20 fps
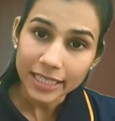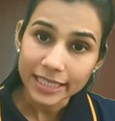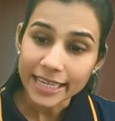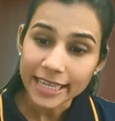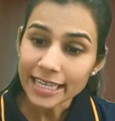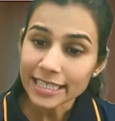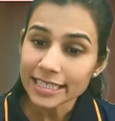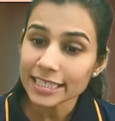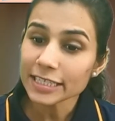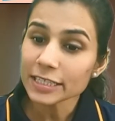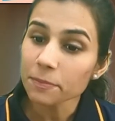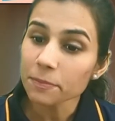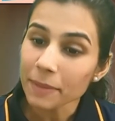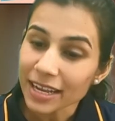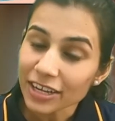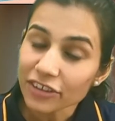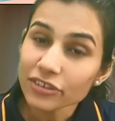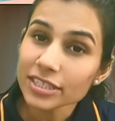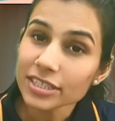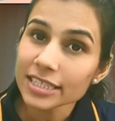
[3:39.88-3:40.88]
Next is
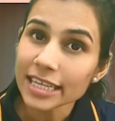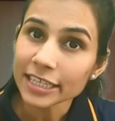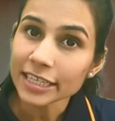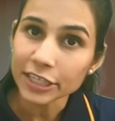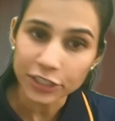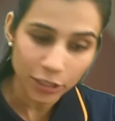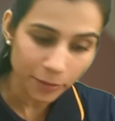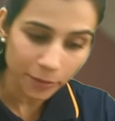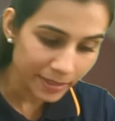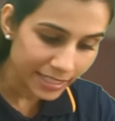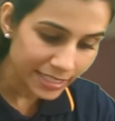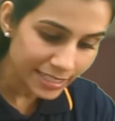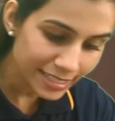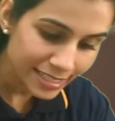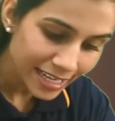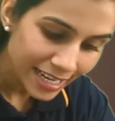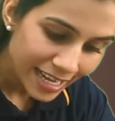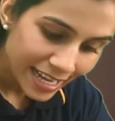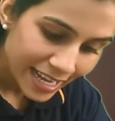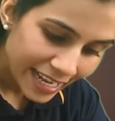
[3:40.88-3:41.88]
matrices and
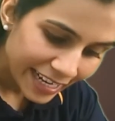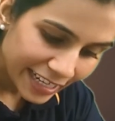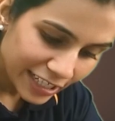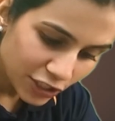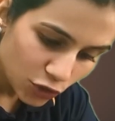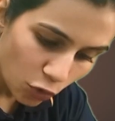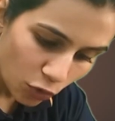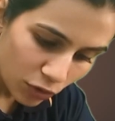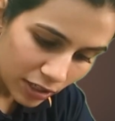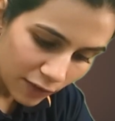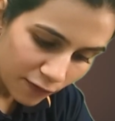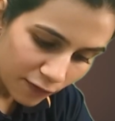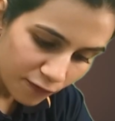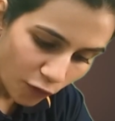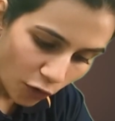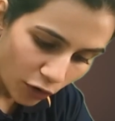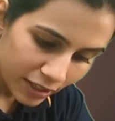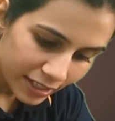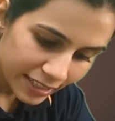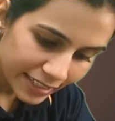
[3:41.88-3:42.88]
determinants. In total,
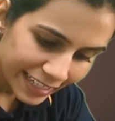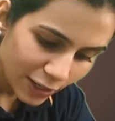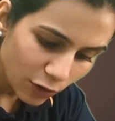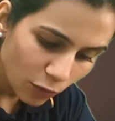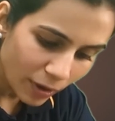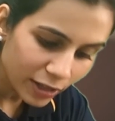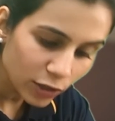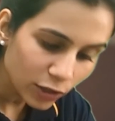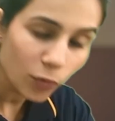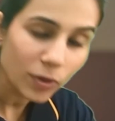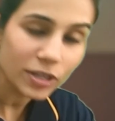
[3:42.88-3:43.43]
41